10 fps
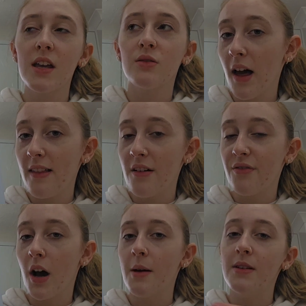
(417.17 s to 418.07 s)
If you like
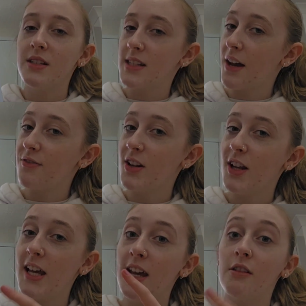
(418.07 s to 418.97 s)
that vibe, this is
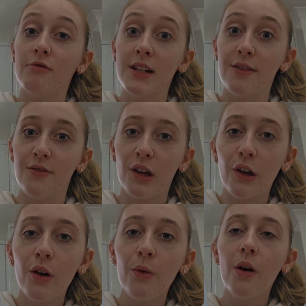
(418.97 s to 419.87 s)
definitely a read for
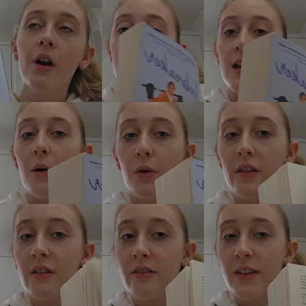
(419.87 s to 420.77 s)
you. Yeah, one
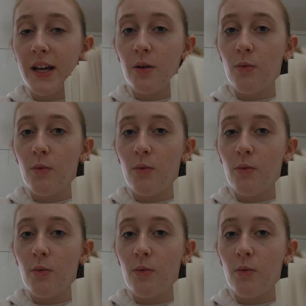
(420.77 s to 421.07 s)
of the thicker